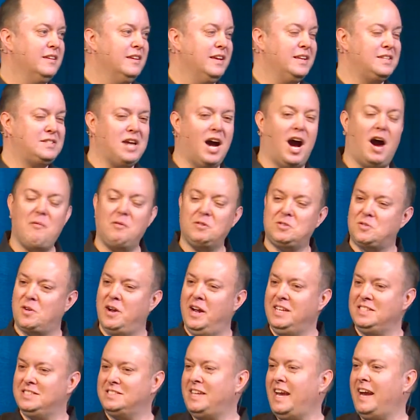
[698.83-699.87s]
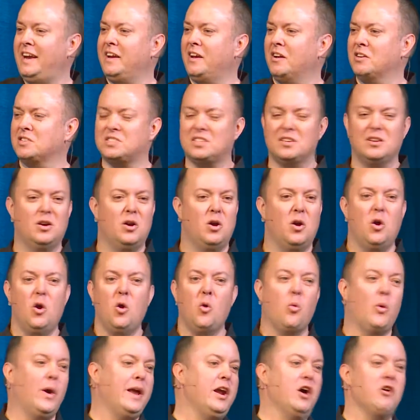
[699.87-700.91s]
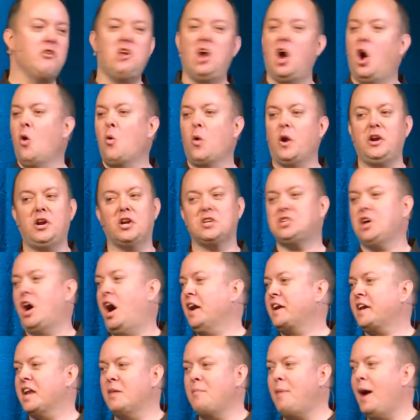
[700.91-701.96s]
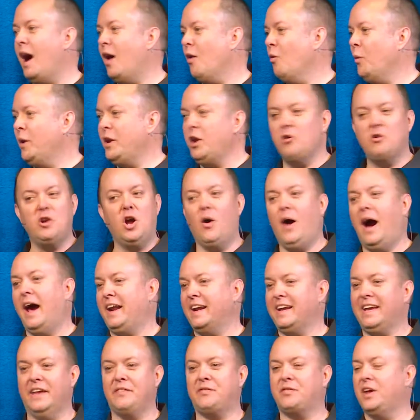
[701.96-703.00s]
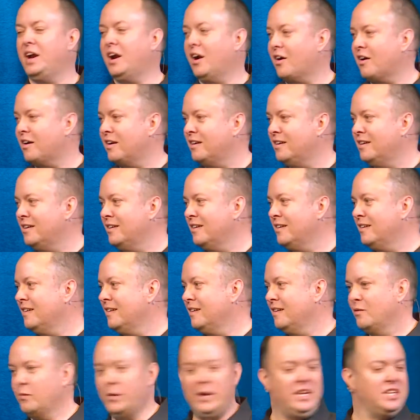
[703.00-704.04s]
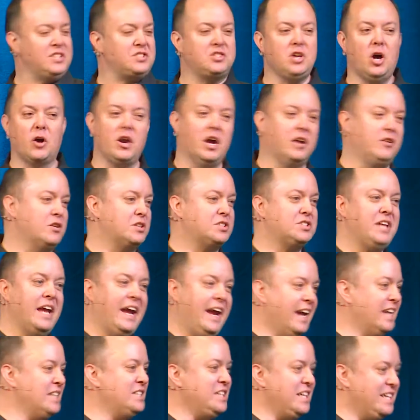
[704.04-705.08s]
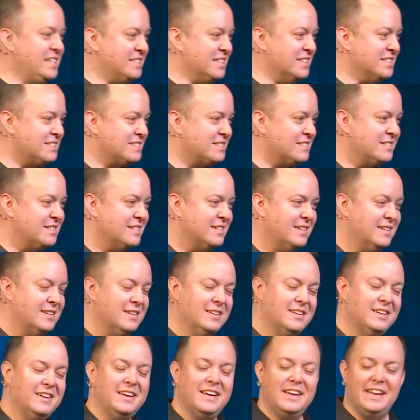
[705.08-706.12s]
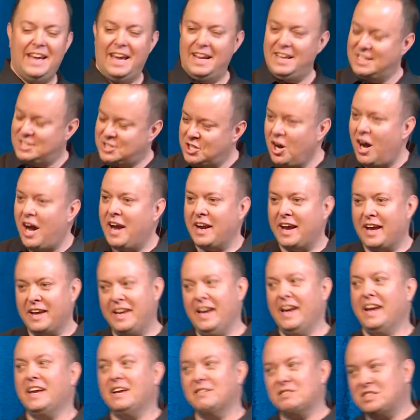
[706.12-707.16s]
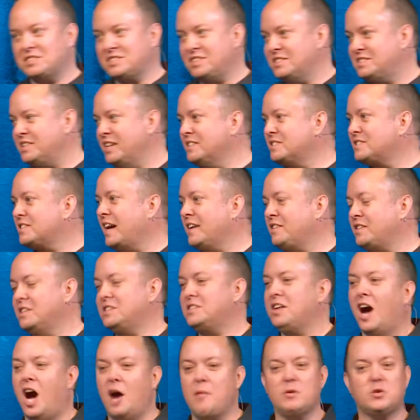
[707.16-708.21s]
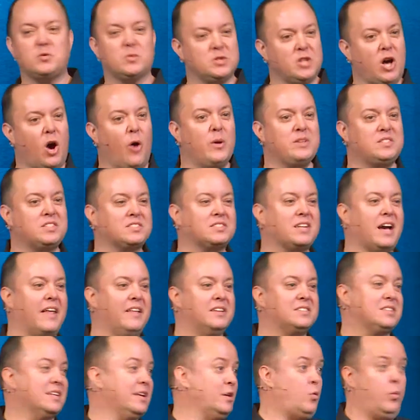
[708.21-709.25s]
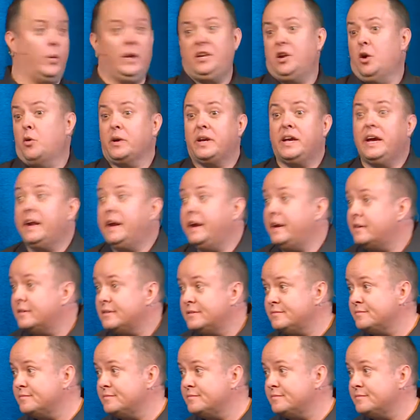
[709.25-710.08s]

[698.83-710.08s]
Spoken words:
And Thomas raised his hand and he goes, we don't know where you're talking about. We don't know how to get there. We just don't understand, Jesus. And John, again, gives us this insight that Thomas was always this guy that's like, we don't get it.